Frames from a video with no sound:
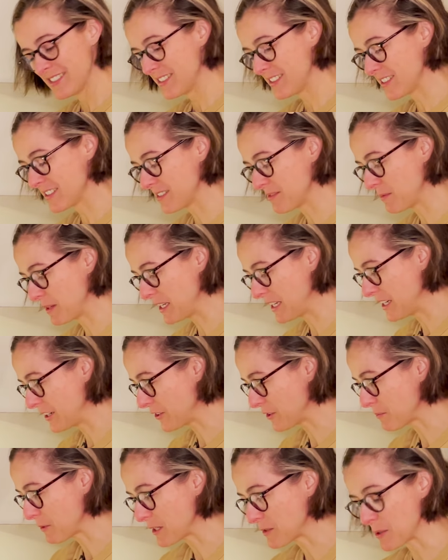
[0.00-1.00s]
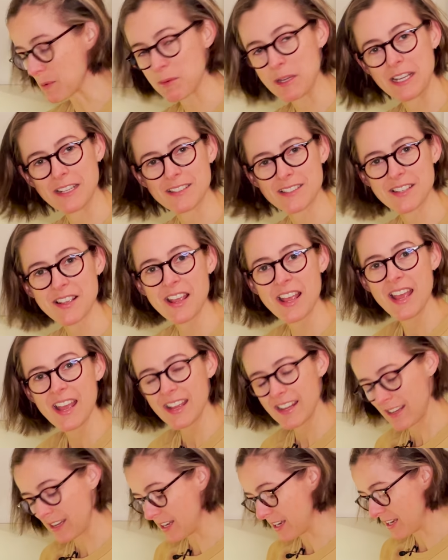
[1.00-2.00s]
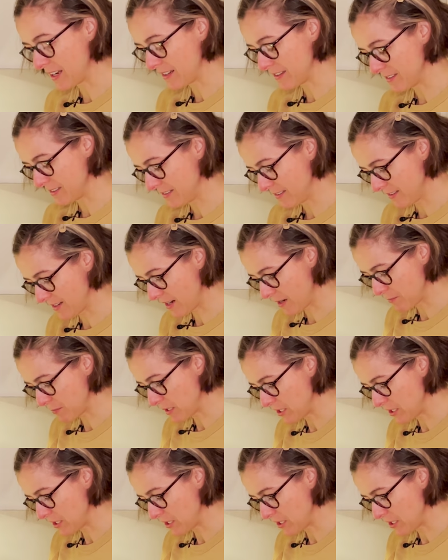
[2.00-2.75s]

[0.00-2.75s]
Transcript: Just me here in my sweatpants, not